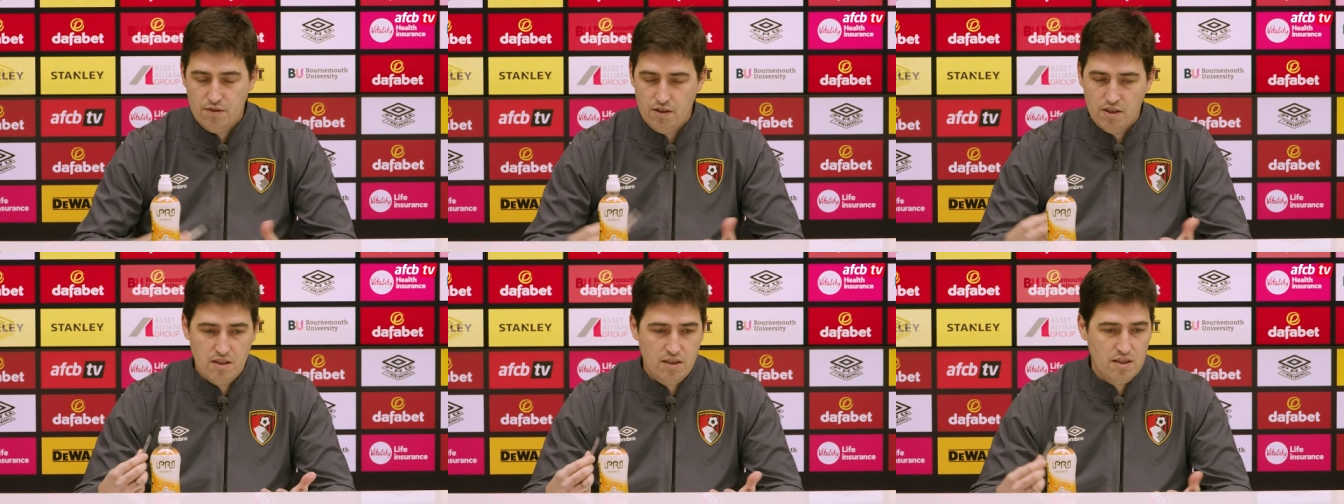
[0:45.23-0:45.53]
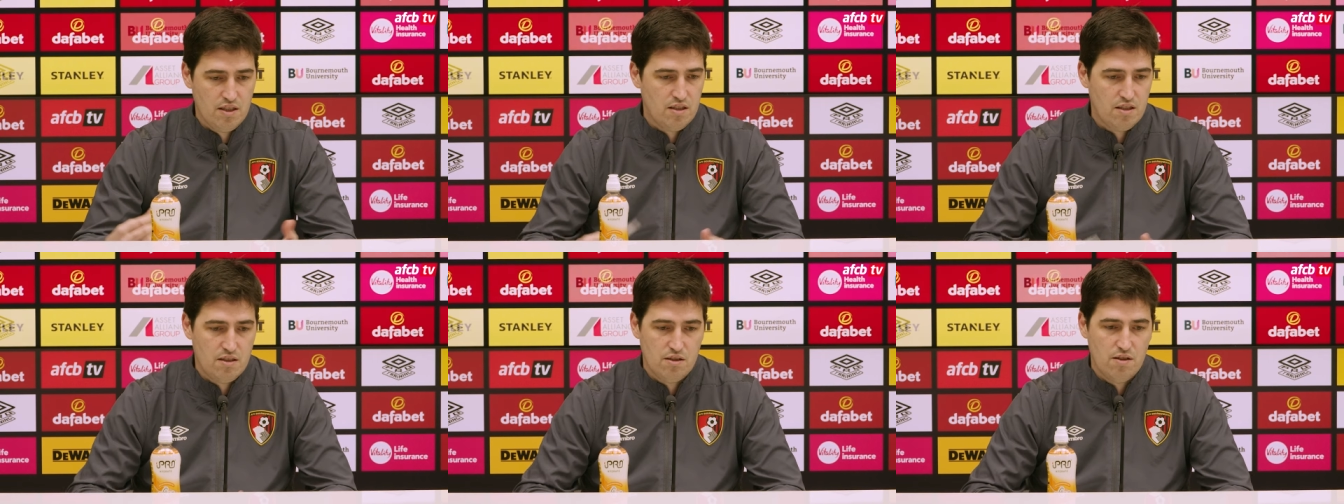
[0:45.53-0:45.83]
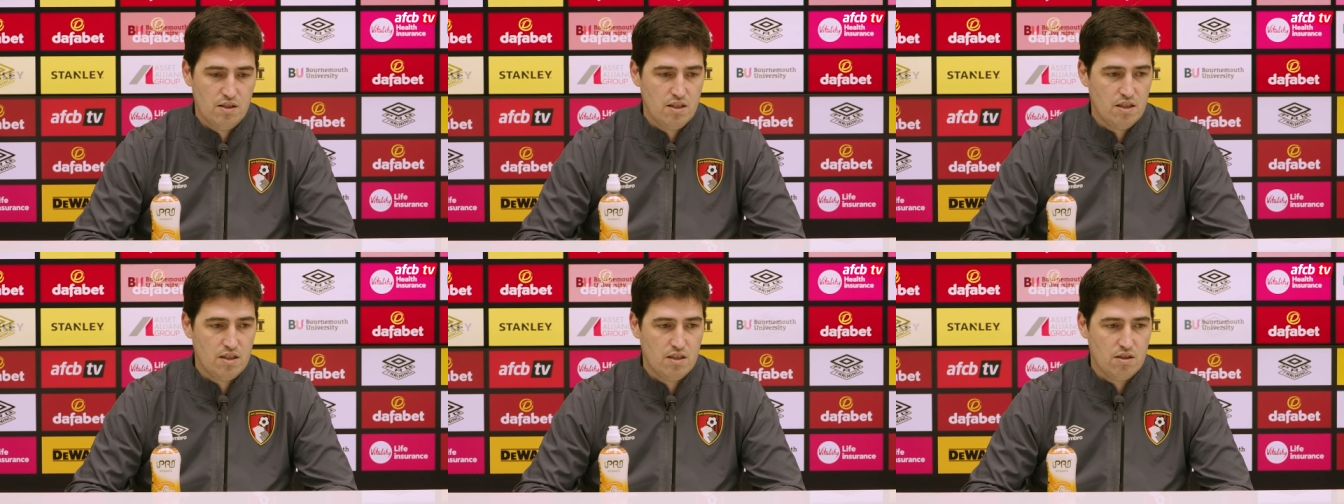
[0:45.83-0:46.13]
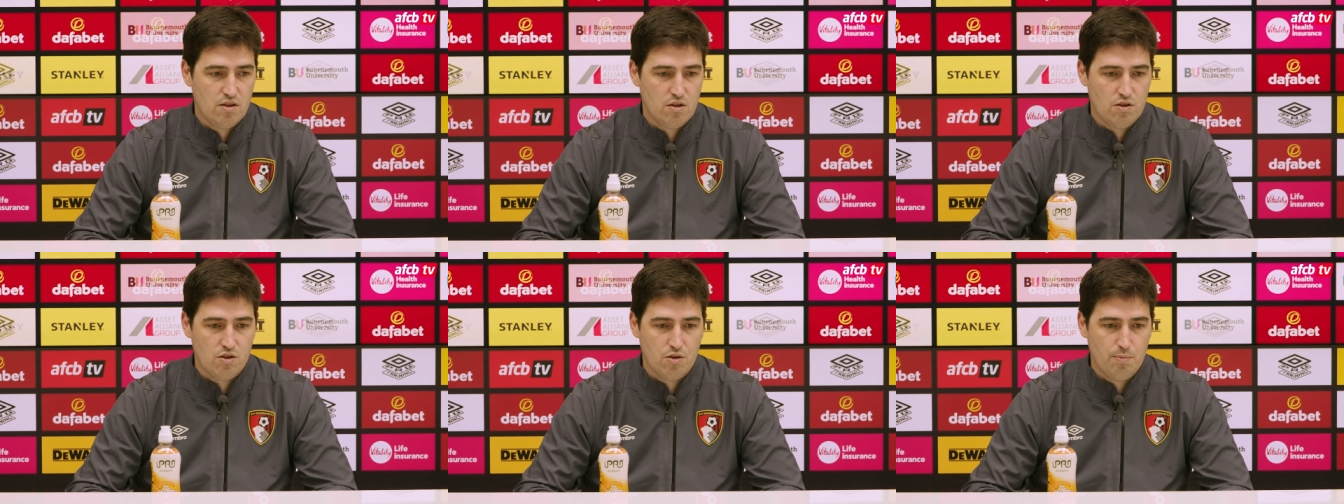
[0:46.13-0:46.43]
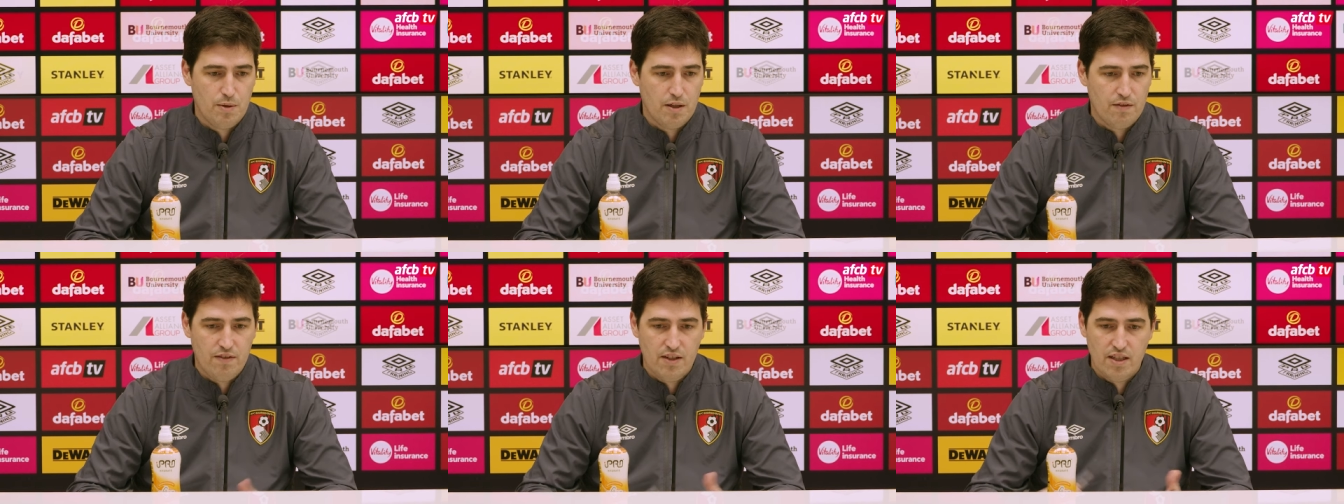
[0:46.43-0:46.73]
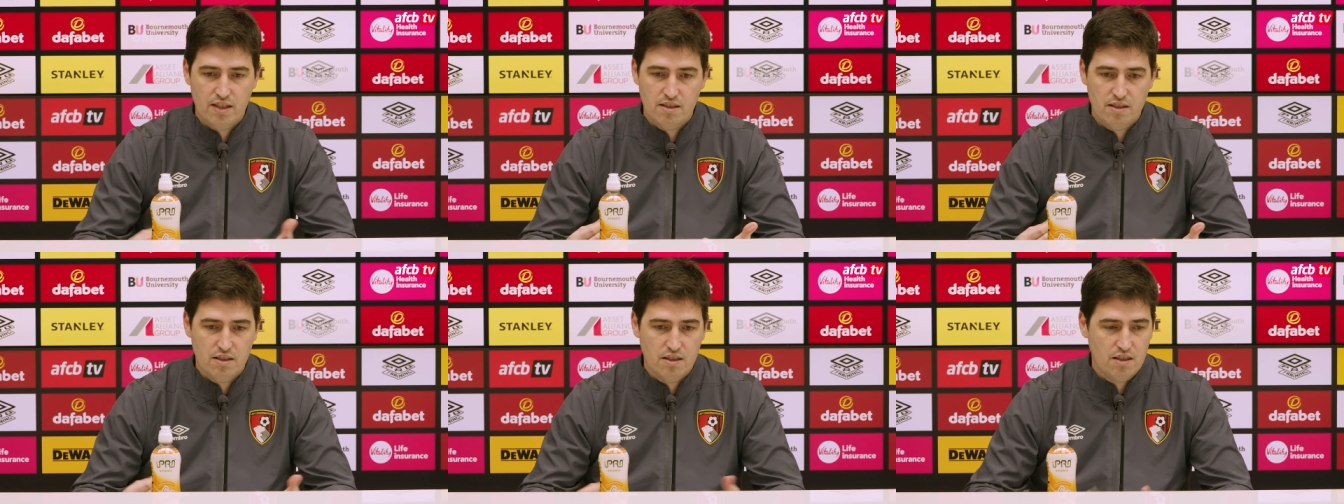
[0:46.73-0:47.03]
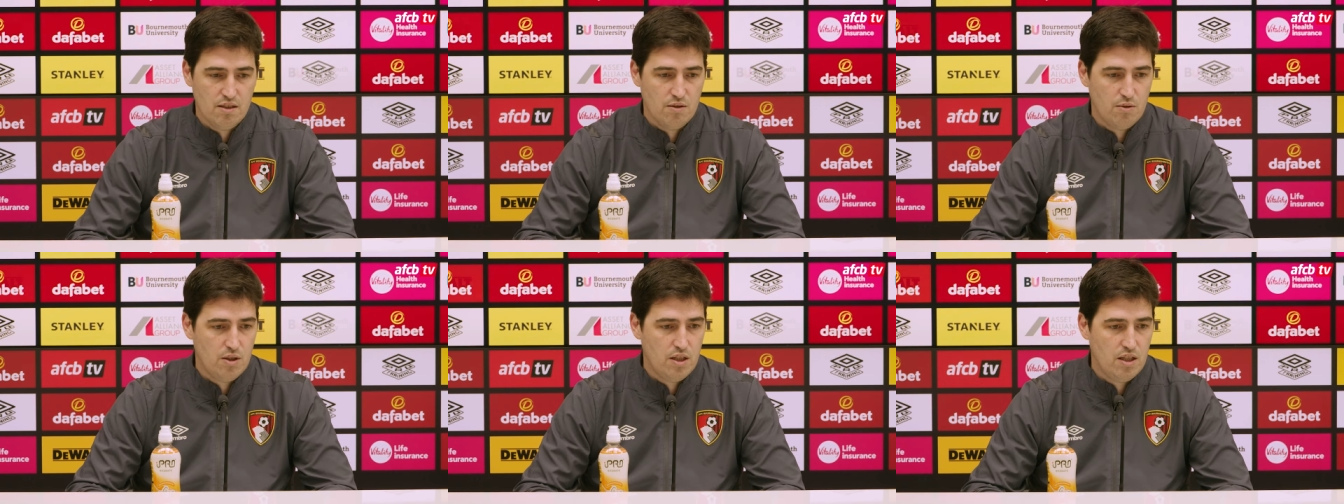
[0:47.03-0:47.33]
That is also perfect.
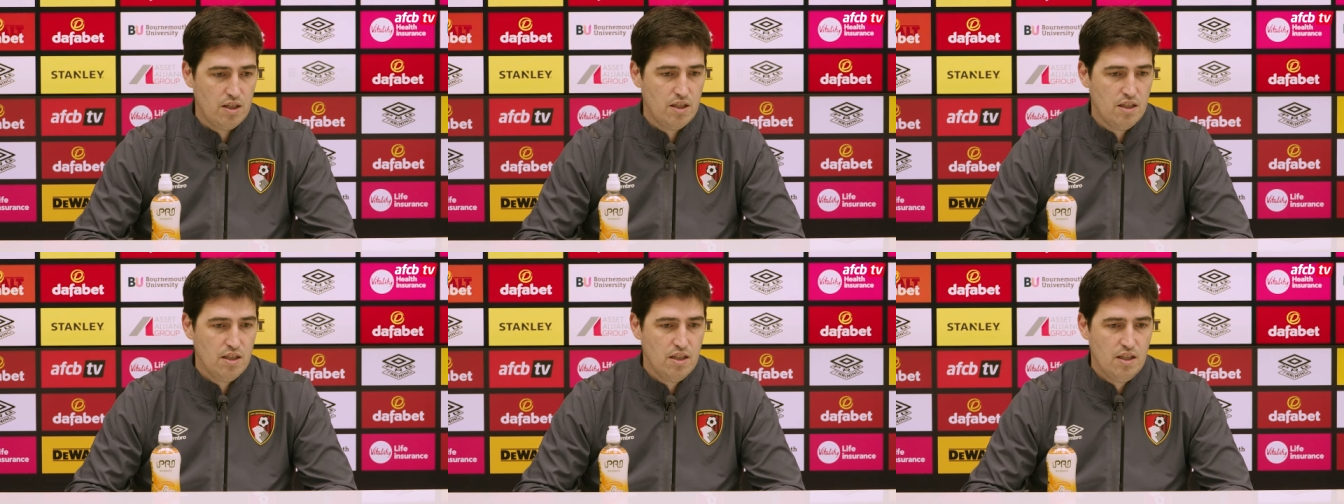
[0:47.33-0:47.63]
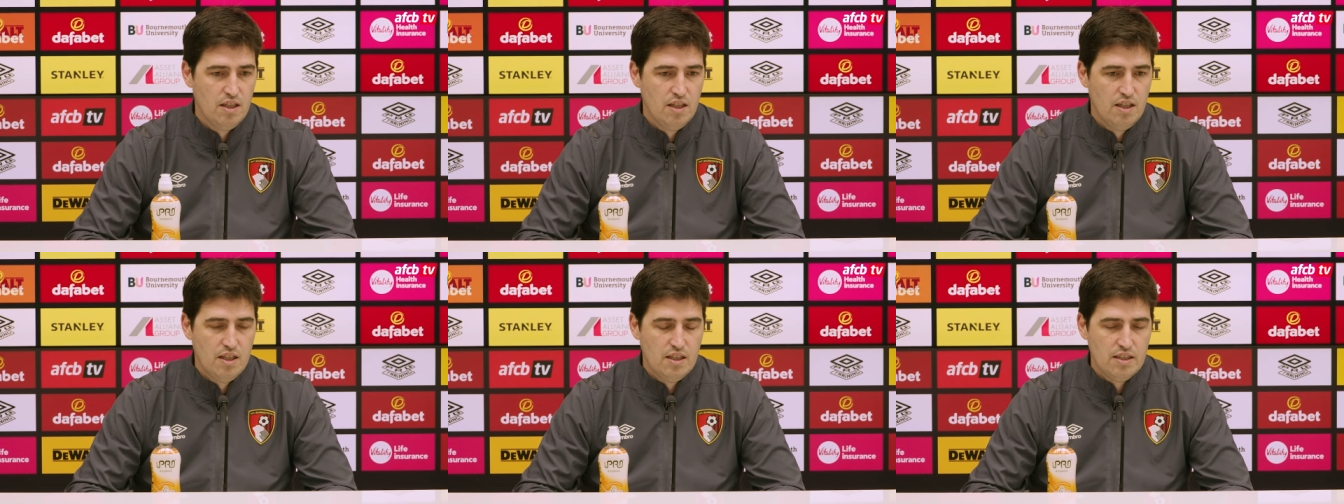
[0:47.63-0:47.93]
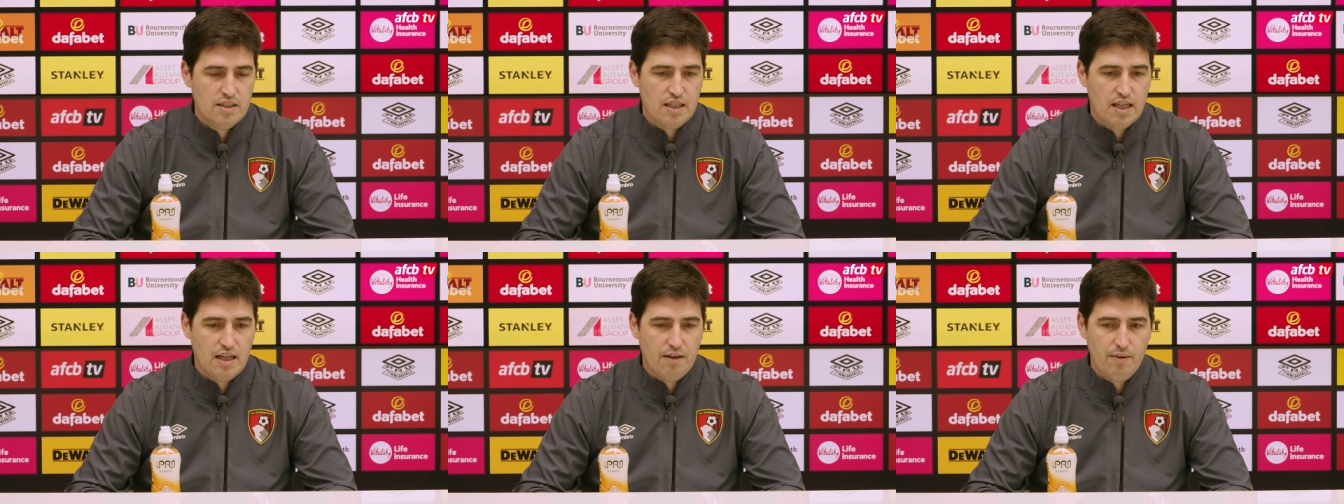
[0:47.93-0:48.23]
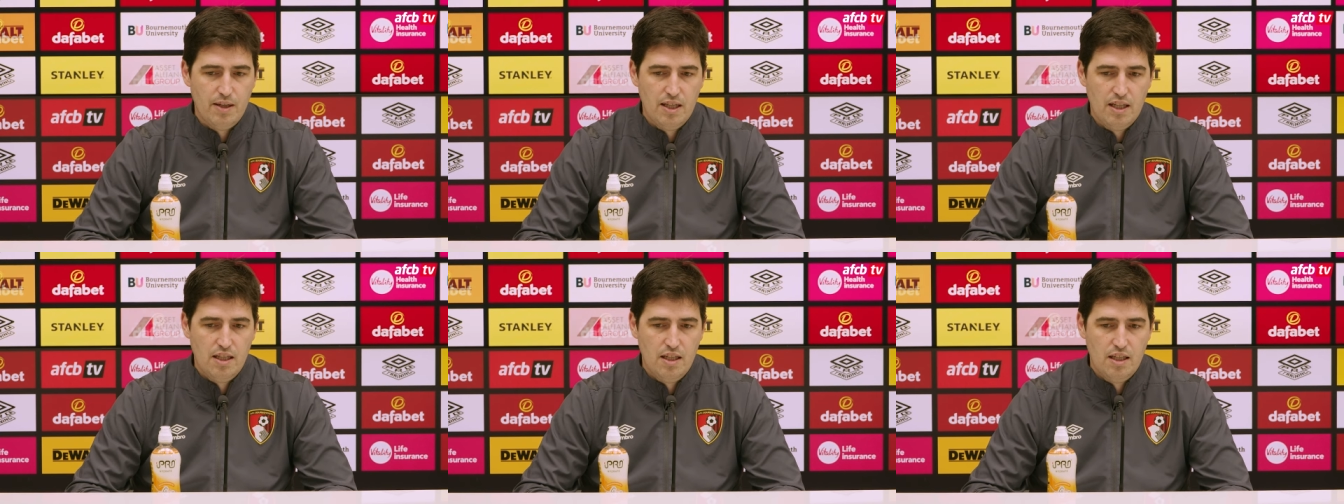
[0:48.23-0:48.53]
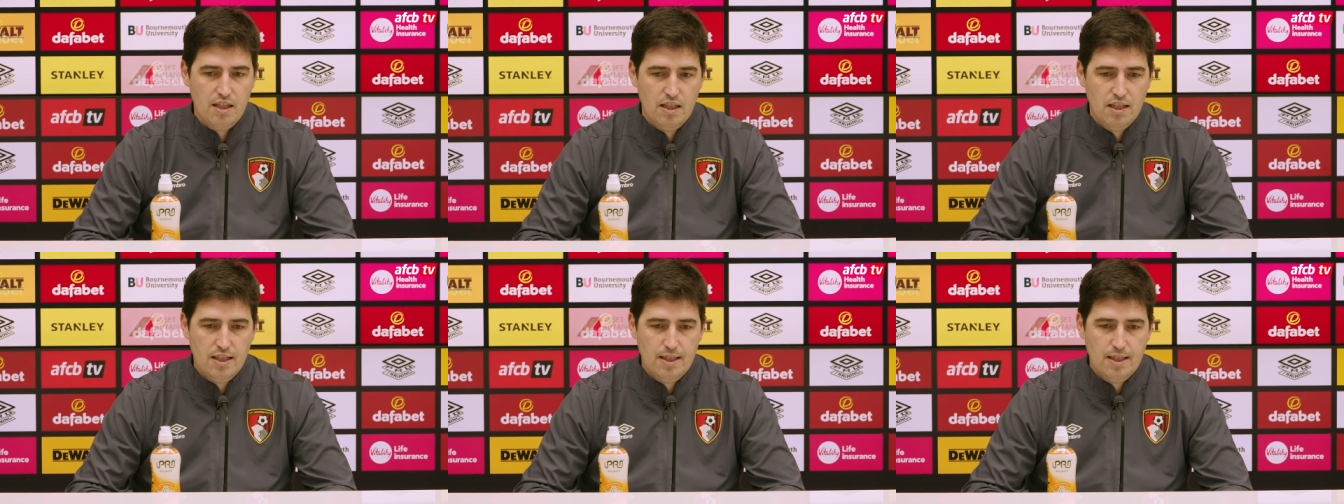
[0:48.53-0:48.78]
He will travel.